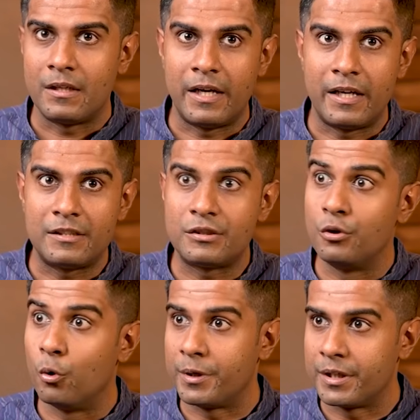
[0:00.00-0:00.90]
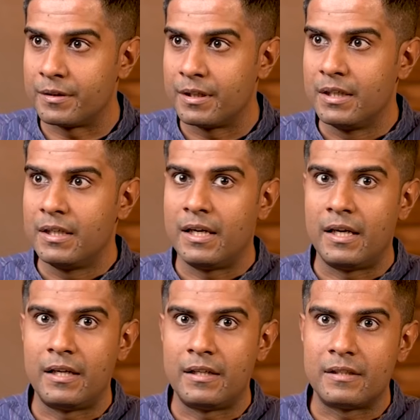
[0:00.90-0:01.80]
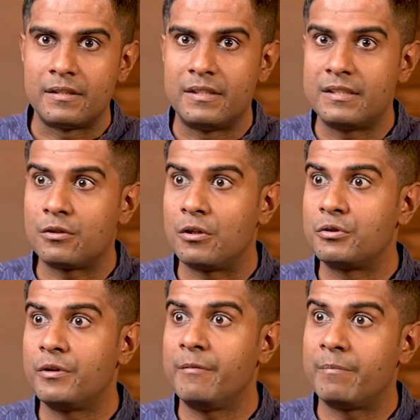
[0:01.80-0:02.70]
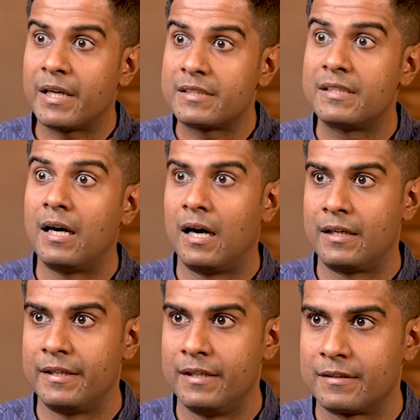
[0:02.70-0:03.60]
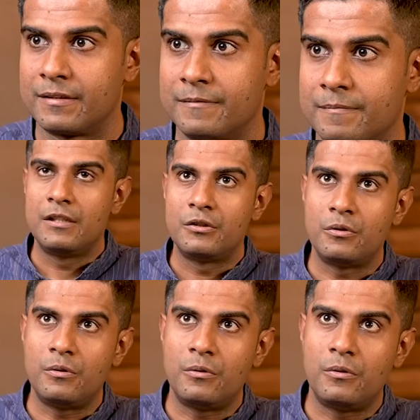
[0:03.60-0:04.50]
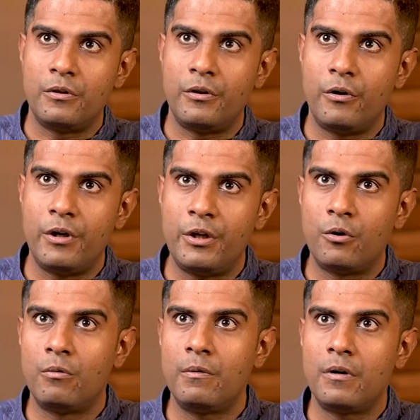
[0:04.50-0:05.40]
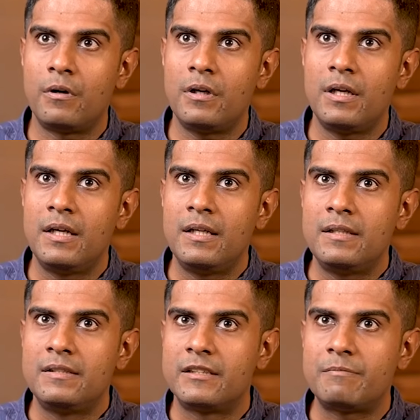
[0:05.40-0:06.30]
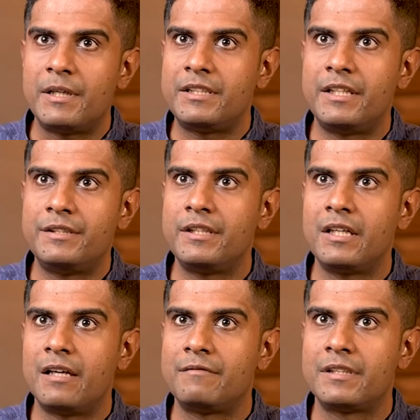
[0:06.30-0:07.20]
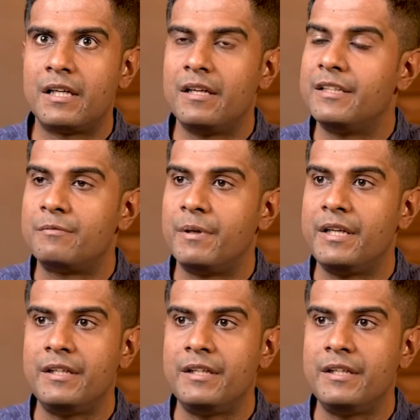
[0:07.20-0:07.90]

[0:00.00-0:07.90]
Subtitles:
and snoring. And this also impacts the heart health. So in overall, just by changing lifestyle, it's very